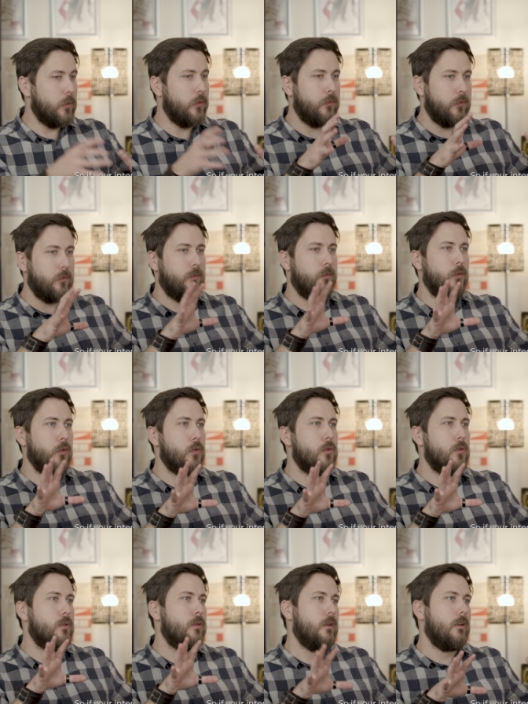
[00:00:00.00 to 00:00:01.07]
if
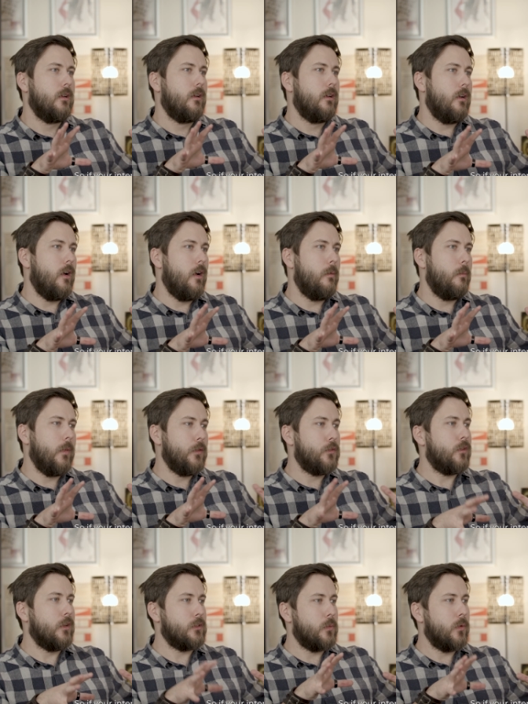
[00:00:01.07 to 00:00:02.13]
your
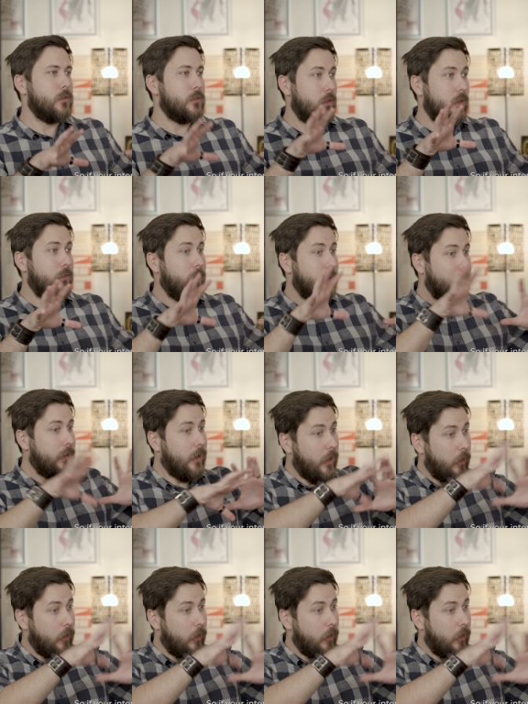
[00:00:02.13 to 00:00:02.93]
interest was like thinking,